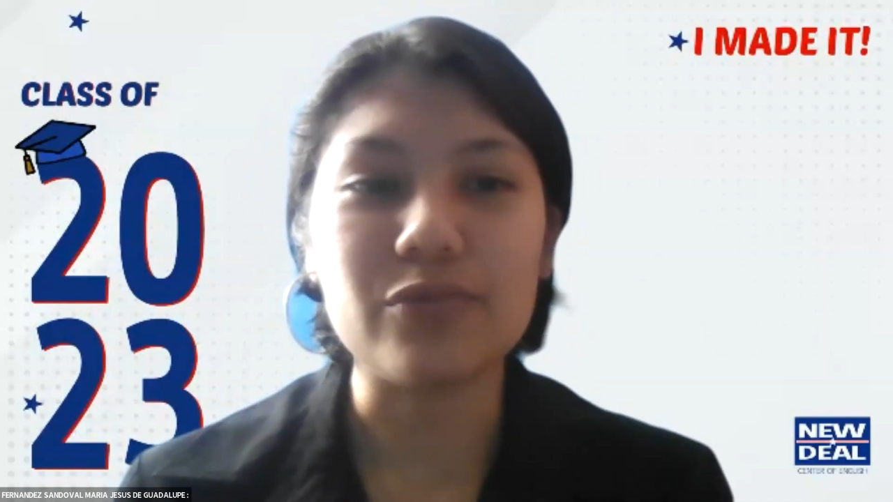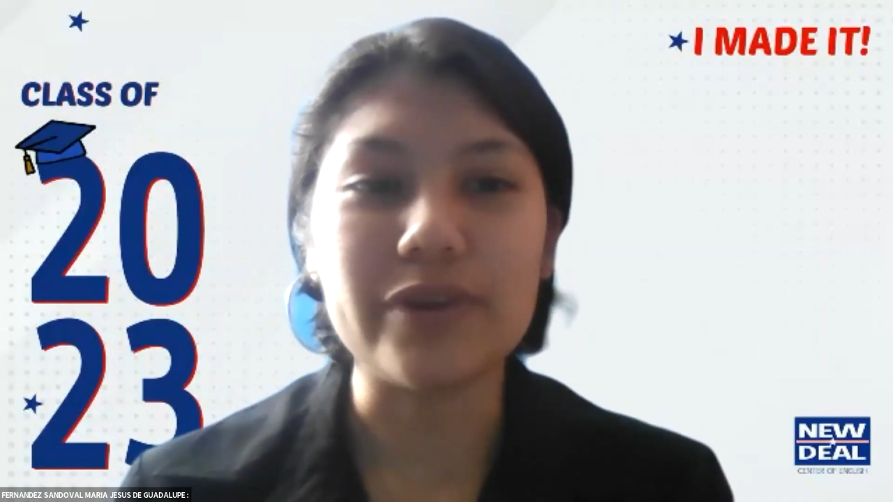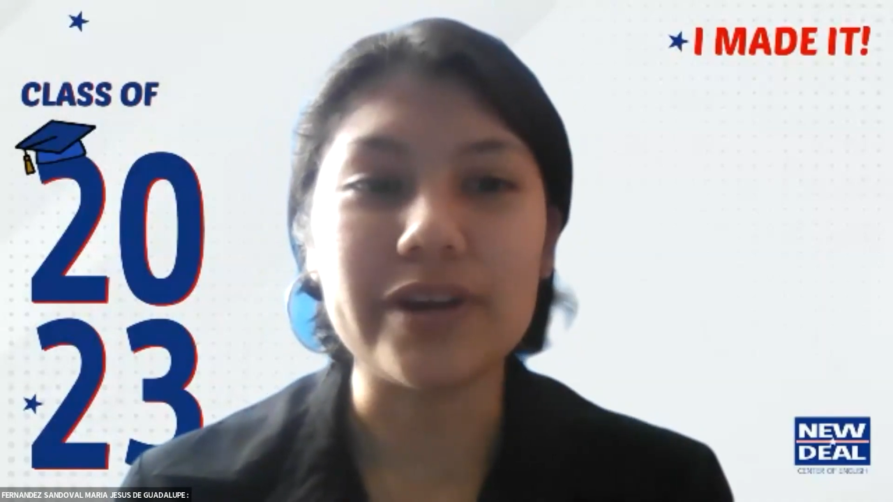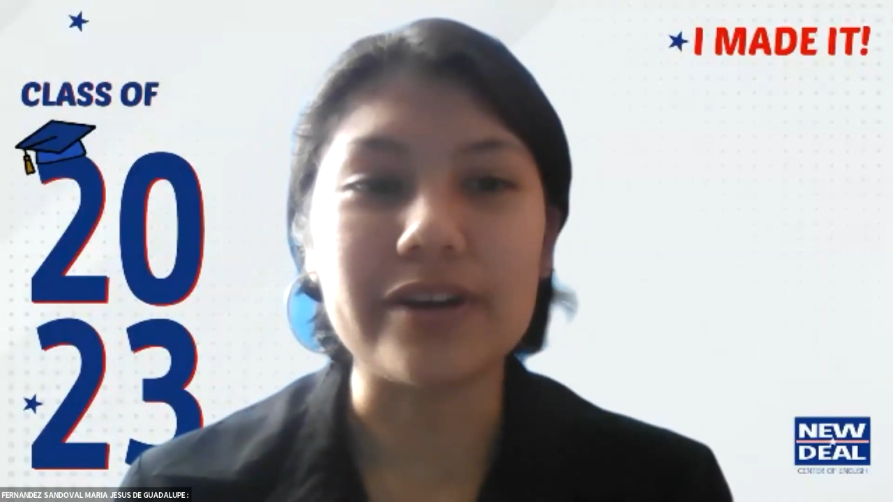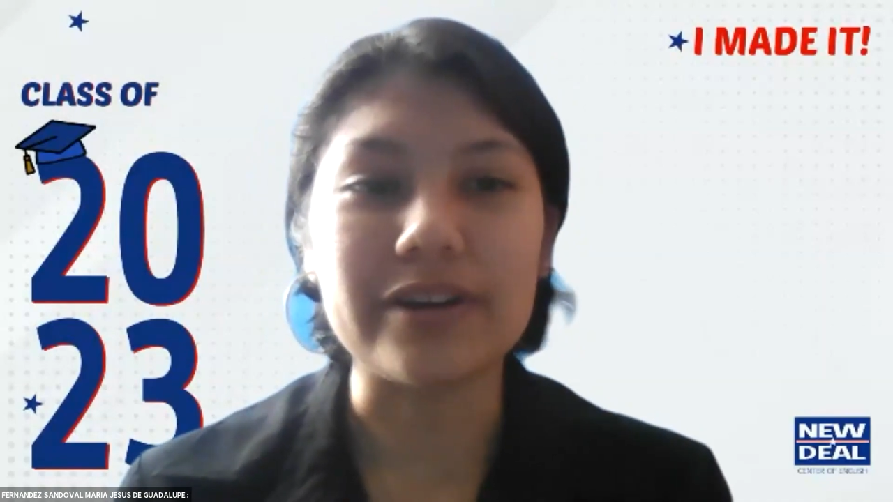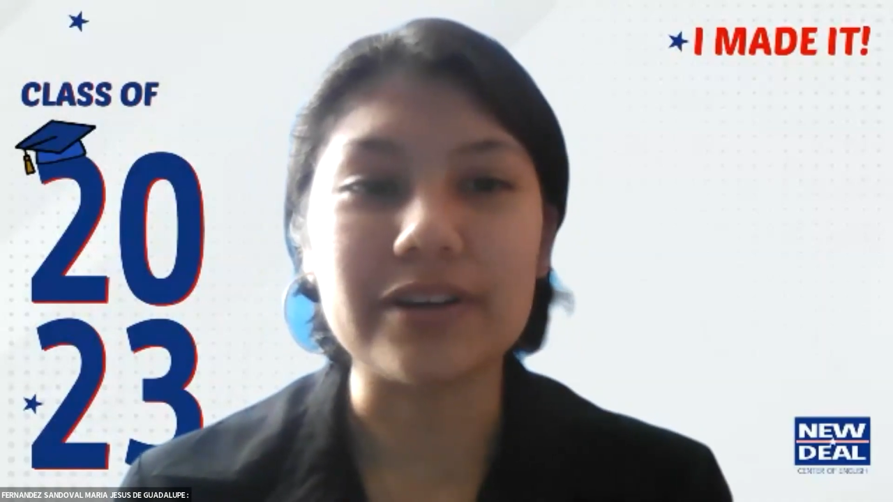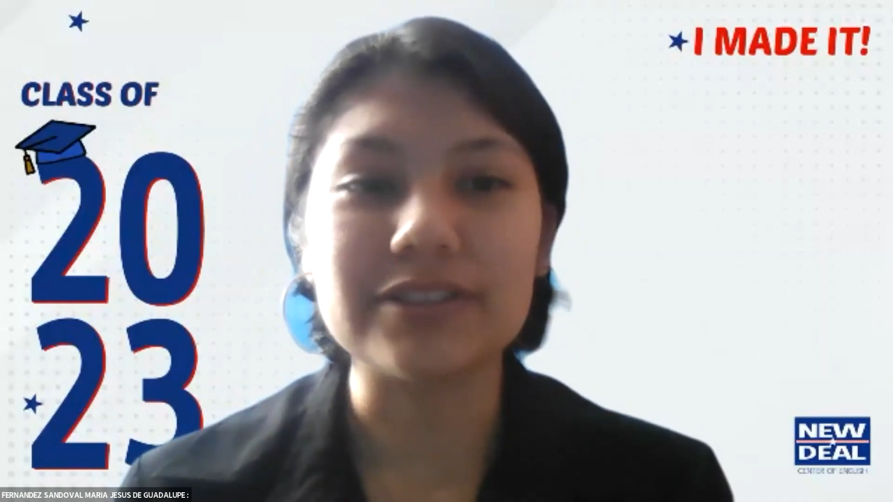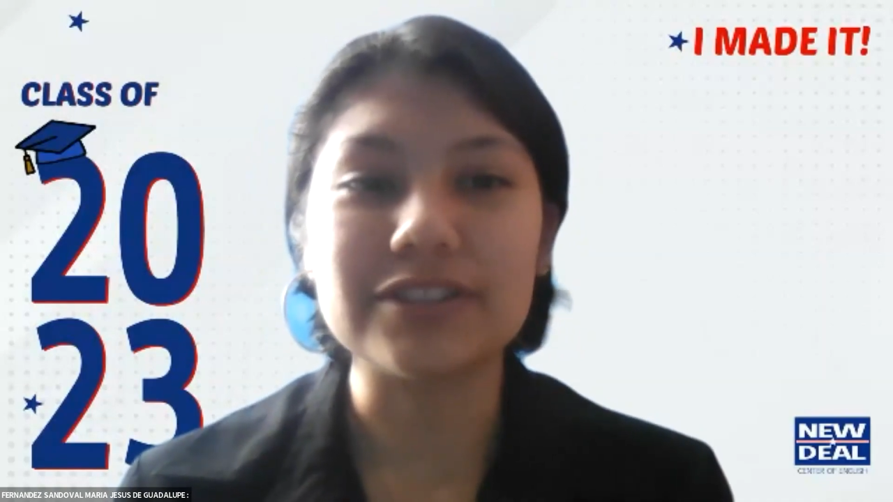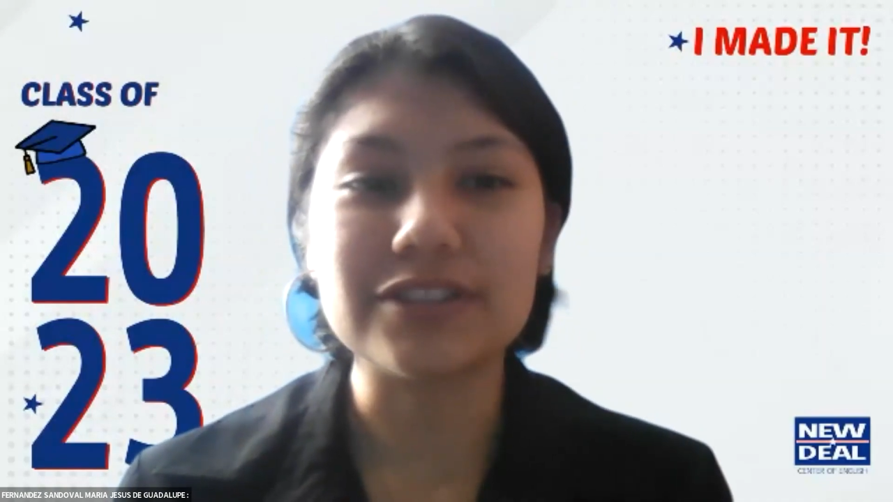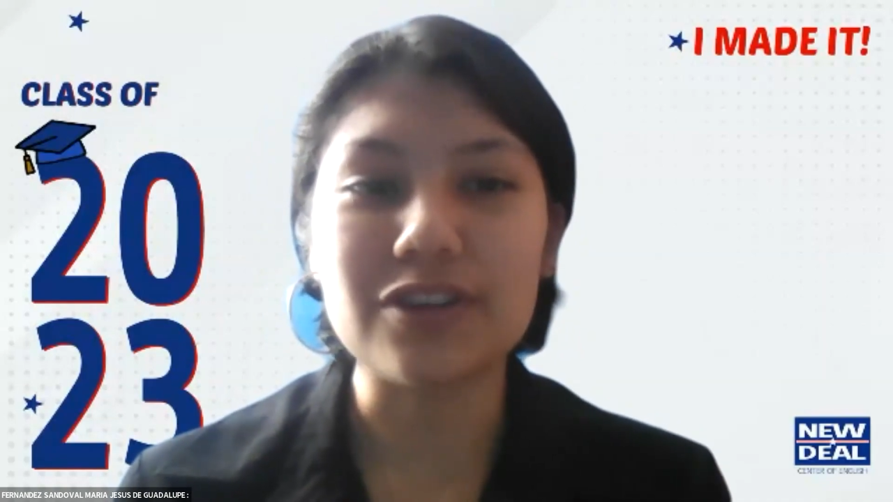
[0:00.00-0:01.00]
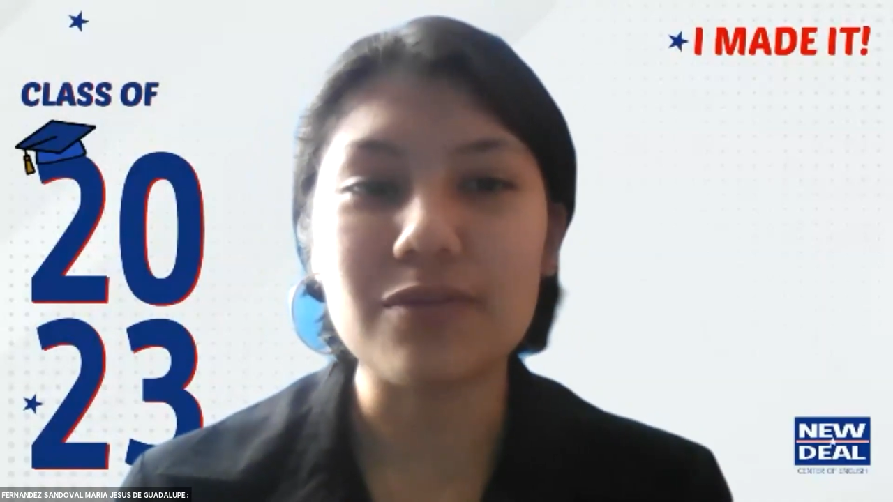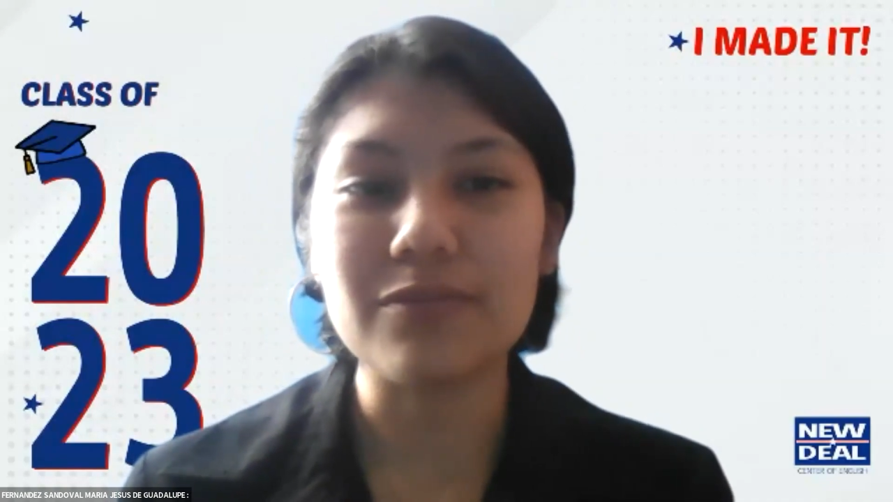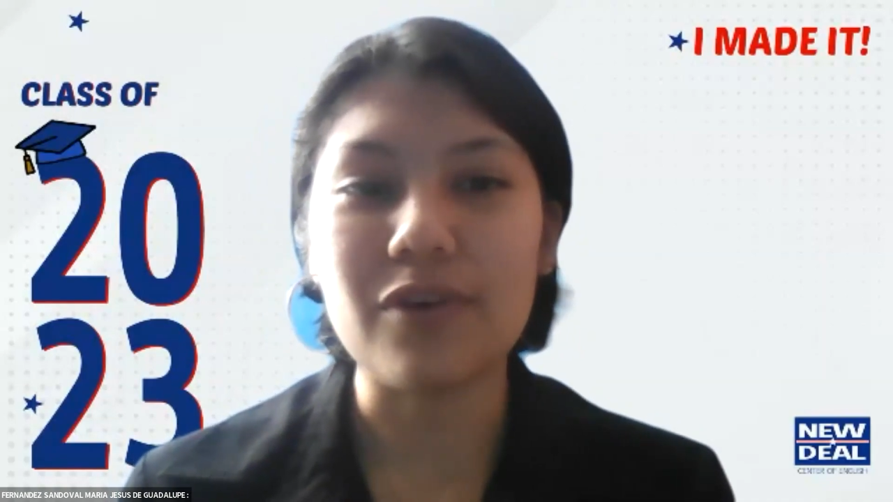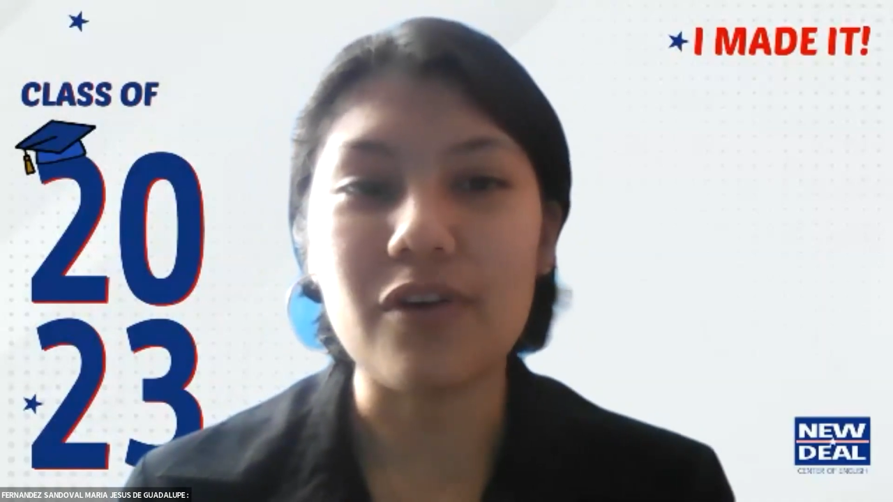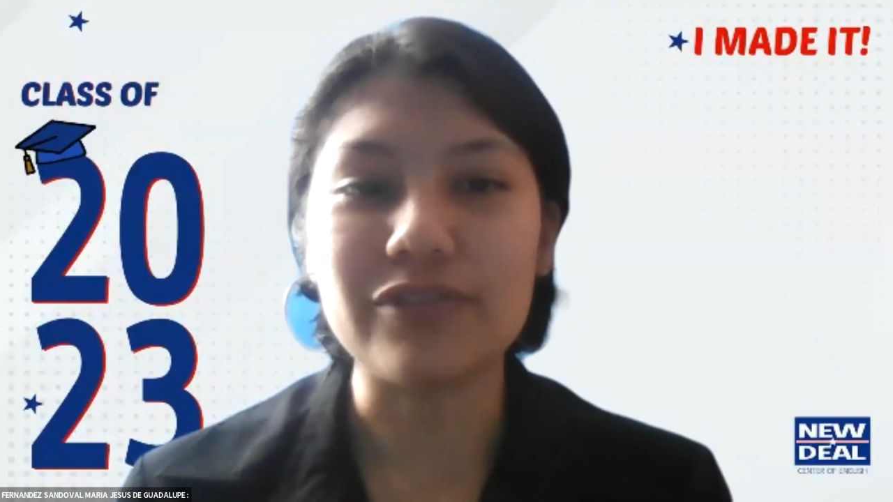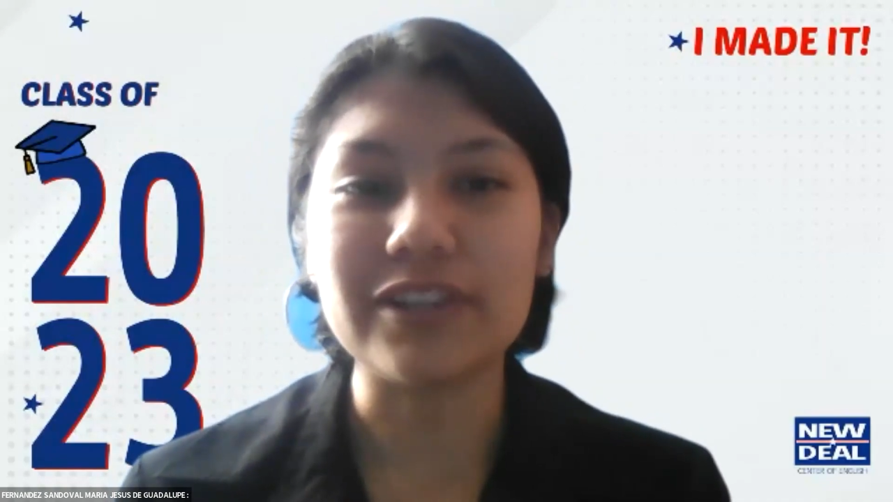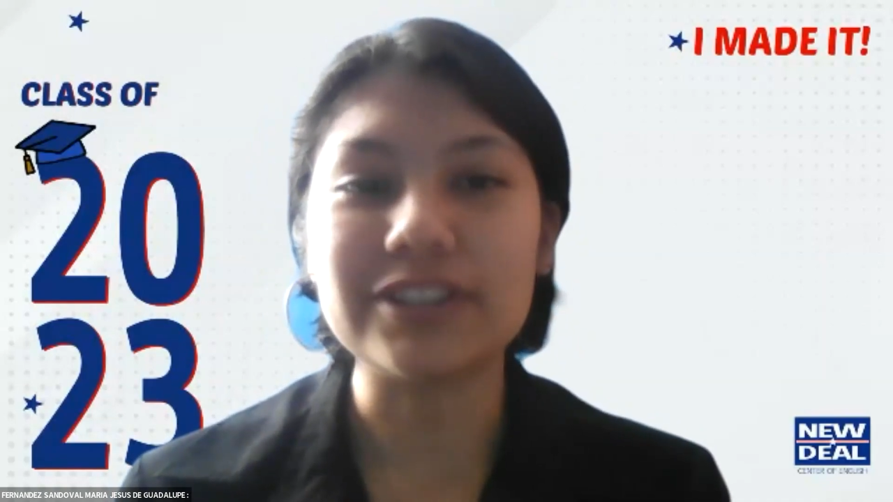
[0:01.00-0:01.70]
were some of the